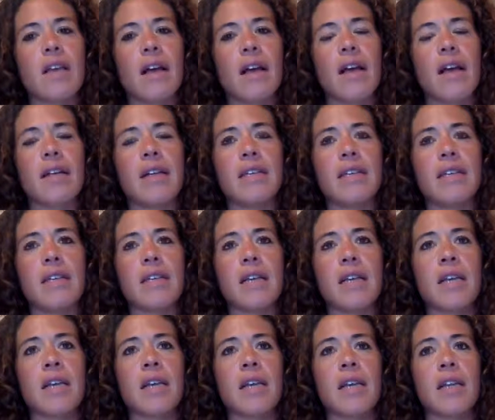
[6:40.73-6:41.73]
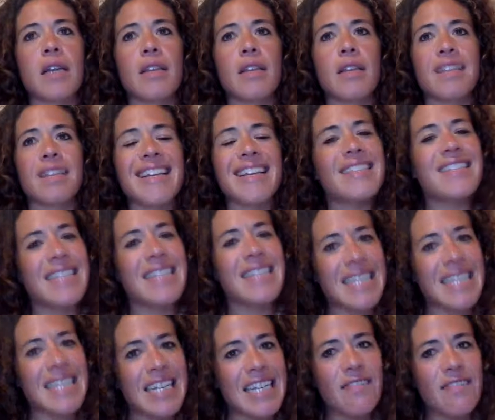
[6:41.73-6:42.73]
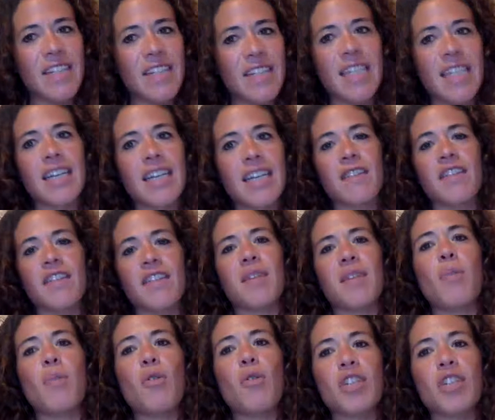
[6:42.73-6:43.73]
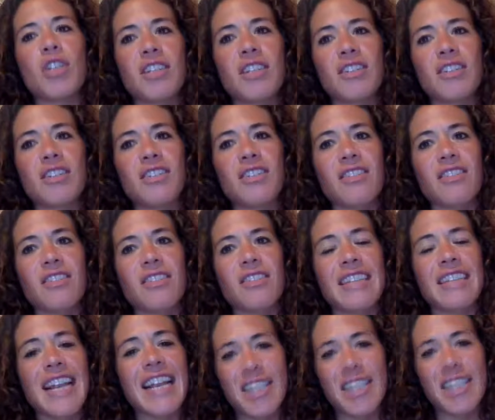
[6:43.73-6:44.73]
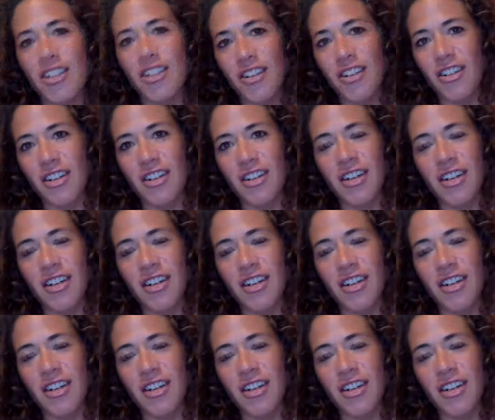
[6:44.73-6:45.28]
And the sensitivity of the emotional nature